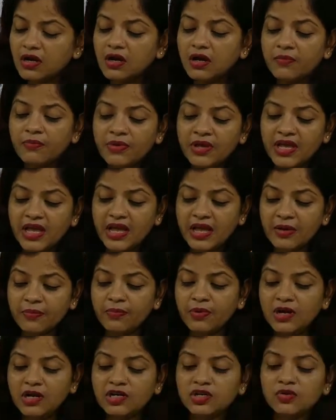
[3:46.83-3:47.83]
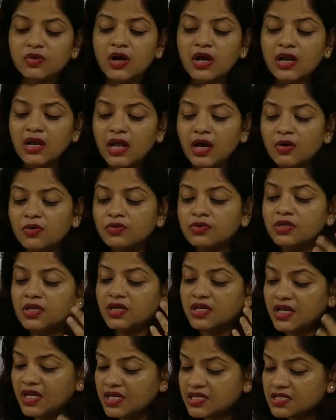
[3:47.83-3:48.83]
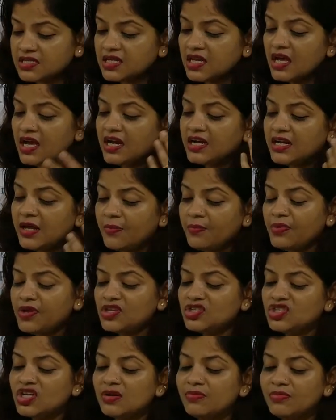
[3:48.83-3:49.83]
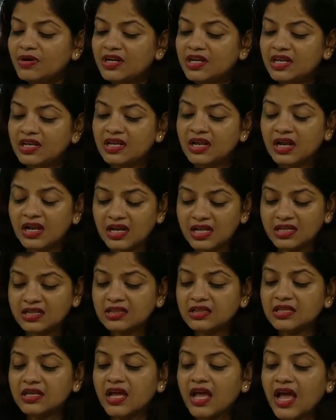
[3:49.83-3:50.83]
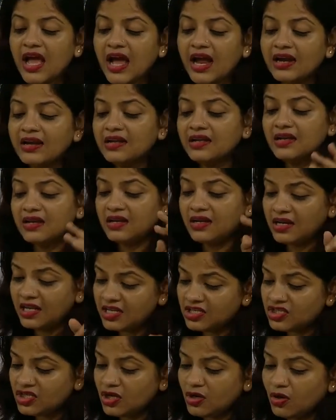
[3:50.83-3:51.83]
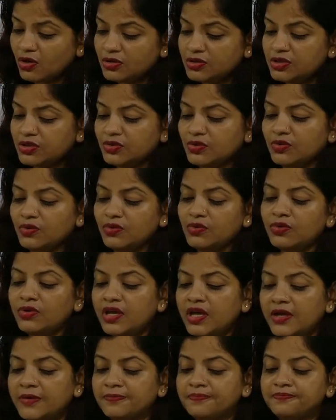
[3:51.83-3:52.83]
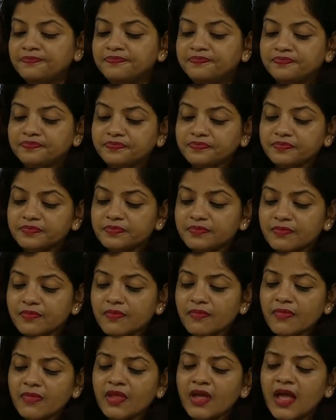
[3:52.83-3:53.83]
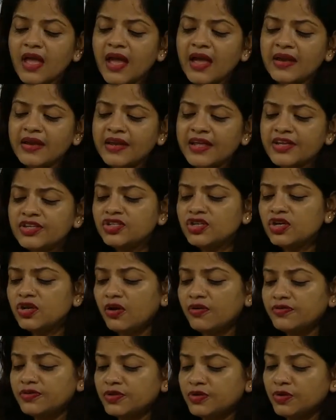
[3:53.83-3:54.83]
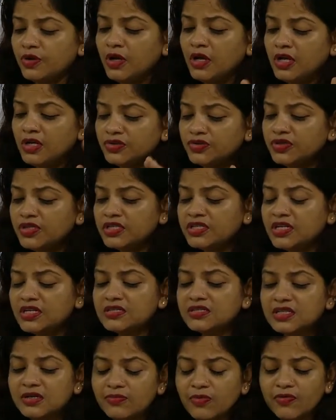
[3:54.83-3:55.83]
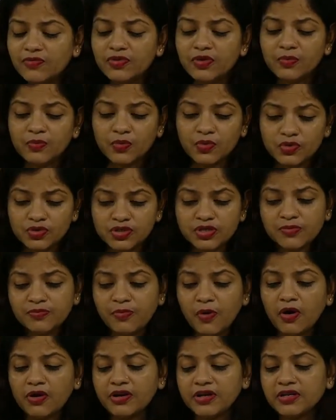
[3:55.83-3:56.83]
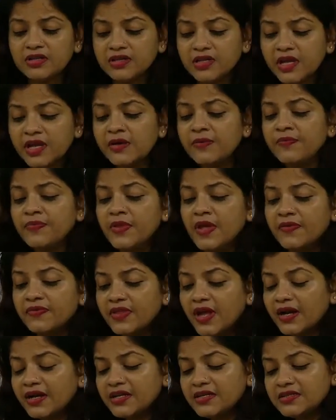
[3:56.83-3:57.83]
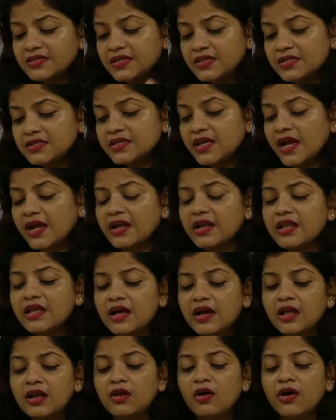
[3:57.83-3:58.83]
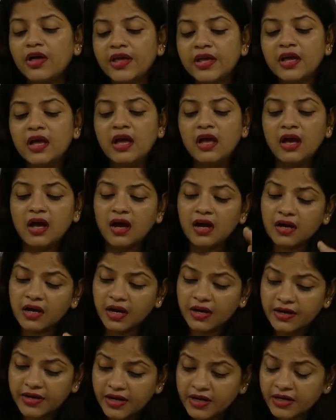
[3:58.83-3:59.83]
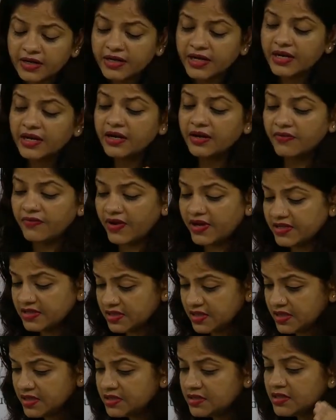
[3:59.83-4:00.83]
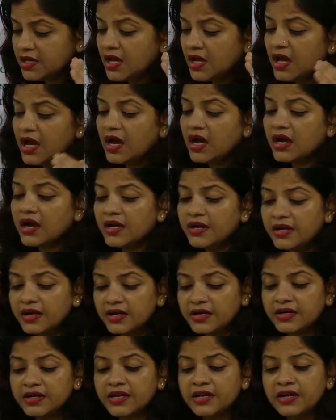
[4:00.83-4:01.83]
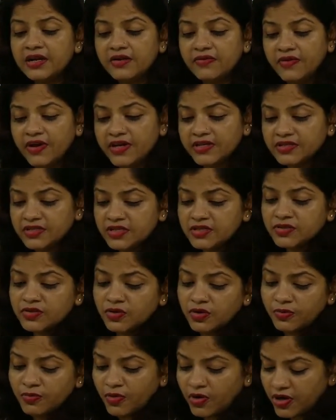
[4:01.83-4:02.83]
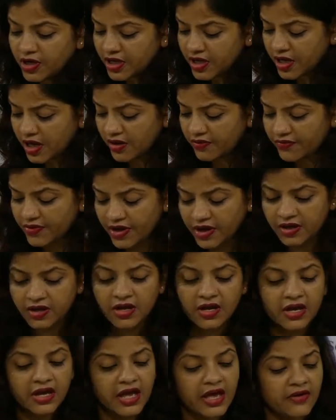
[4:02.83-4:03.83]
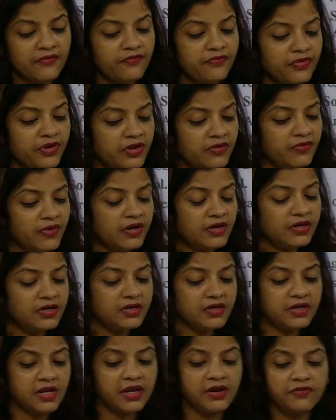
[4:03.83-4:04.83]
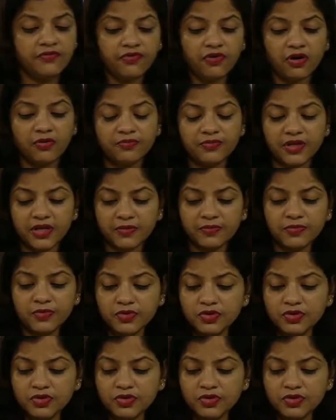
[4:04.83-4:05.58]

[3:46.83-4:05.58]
be able to allow the, yes, temperature, material length, and nature also. Okay, and nature also. These are some of the most important thing that is exactly allowing a conducting devices. Good morning, Kavya. Everyone, inform them to